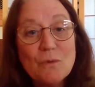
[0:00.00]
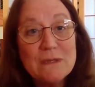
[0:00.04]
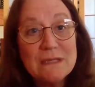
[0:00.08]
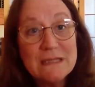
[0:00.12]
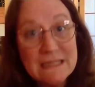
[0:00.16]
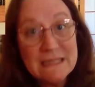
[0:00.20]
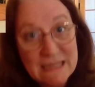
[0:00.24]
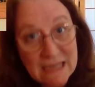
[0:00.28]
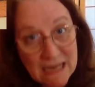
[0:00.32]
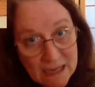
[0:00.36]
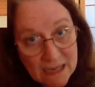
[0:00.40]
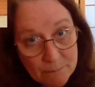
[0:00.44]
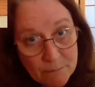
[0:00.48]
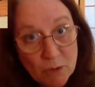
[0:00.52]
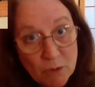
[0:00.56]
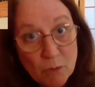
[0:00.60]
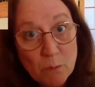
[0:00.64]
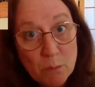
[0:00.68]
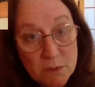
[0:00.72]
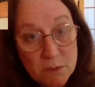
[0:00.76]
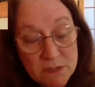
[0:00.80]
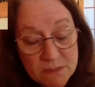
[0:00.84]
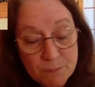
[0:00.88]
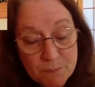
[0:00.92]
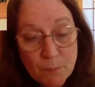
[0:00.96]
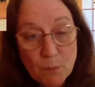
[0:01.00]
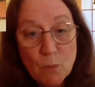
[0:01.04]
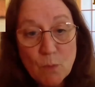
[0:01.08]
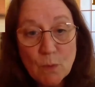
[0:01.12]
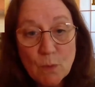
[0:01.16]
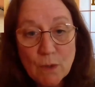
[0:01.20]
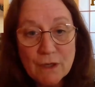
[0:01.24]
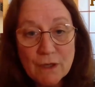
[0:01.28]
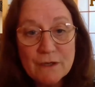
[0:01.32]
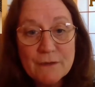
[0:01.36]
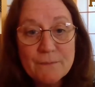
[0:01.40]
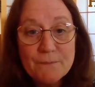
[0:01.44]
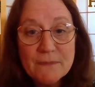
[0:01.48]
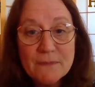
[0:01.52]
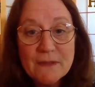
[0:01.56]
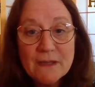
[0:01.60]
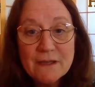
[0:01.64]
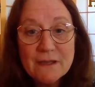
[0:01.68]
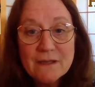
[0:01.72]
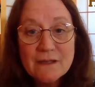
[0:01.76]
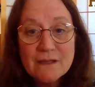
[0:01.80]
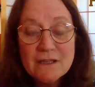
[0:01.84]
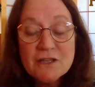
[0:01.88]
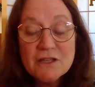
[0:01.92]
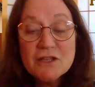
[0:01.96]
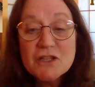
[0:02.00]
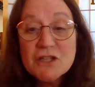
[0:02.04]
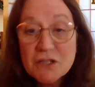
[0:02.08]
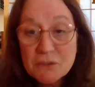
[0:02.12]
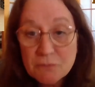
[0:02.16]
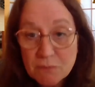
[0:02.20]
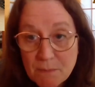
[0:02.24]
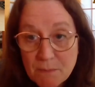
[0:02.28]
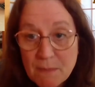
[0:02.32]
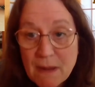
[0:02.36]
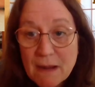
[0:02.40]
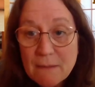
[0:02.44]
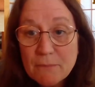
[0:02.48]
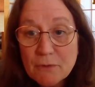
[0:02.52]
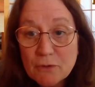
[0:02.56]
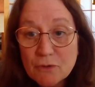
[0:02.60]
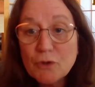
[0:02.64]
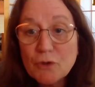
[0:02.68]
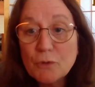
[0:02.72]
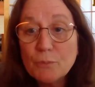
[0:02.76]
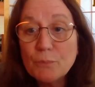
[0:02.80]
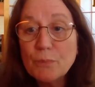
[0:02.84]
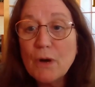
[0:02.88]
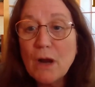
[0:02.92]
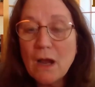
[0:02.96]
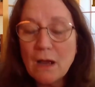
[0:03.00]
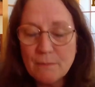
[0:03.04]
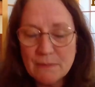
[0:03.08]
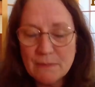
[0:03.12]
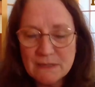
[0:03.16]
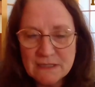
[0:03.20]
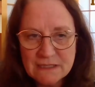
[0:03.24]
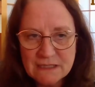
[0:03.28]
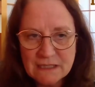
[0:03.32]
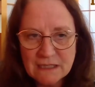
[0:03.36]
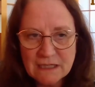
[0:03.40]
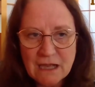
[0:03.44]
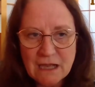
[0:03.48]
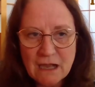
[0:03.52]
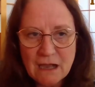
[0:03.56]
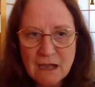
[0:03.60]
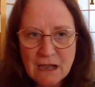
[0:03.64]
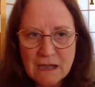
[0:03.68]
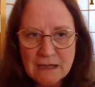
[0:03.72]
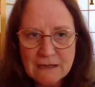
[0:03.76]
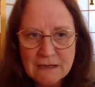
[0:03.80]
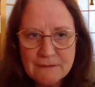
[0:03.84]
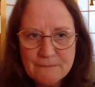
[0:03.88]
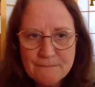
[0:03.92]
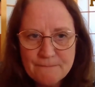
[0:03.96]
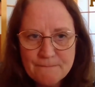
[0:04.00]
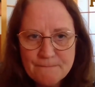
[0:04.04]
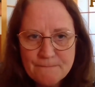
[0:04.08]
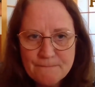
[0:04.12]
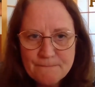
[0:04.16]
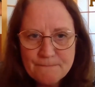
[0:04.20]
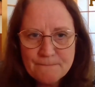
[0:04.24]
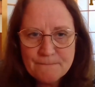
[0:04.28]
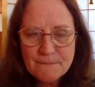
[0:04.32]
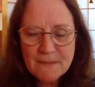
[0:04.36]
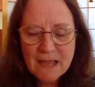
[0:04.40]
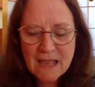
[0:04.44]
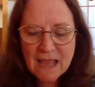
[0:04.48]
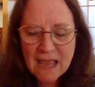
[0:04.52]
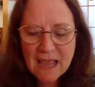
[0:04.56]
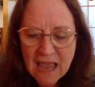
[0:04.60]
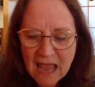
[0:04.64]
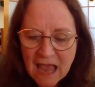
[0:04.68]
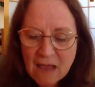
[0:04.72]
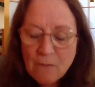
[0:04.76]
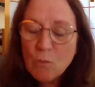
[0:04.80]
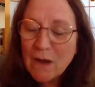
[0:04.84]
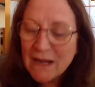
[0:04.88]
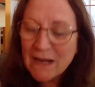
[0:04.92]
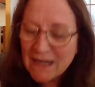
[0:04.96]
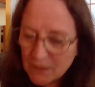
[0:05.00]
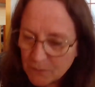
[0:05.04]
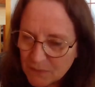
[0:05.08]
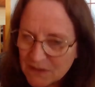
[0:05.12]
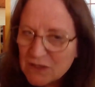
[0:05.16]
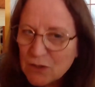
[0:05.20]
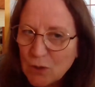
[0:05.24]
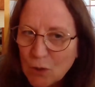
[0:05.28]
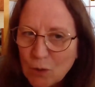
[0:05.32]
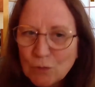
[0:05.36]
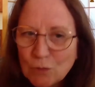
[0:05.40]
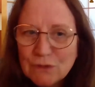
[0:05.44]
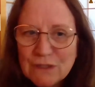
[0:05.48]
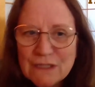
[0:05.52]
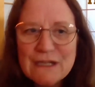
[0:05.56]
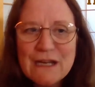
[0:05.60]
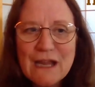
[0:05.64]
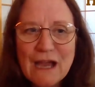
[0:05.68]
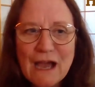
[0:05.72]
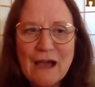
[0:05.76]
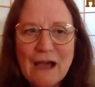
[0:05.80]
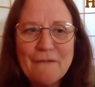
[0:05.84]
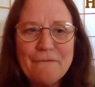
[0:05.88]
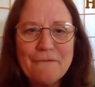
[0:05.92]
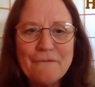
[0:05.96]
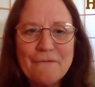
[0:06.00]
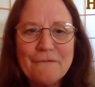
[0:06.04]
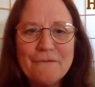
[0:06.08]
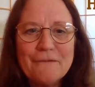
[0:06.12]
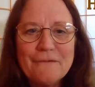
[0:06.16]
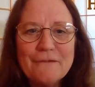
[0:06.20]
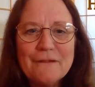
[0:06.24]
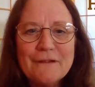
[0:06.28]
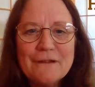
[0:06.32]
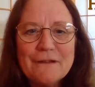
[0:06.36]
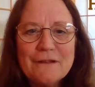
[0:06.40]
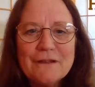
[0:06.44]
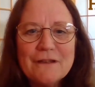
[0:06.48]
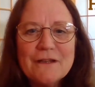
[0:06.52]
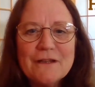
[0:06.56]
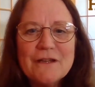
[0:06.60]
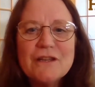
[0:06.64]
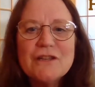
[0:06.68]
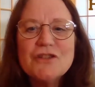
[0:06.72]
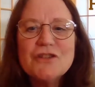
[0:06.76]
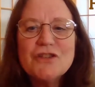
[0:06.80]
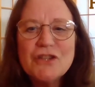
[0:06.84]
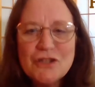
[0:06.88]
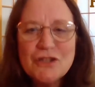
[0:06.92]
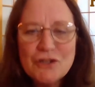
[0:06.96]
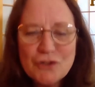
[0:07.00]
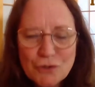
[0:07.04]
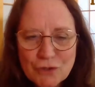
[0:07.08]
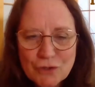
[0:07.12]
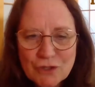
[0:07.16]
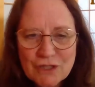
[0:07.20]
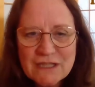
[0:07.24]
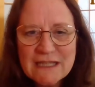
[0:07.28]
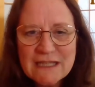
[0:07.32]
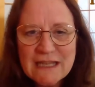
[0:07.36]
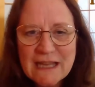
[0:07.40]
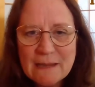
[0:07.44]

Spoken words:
When Samuel was born, she remembered her promise to God. And when he was old enough, she took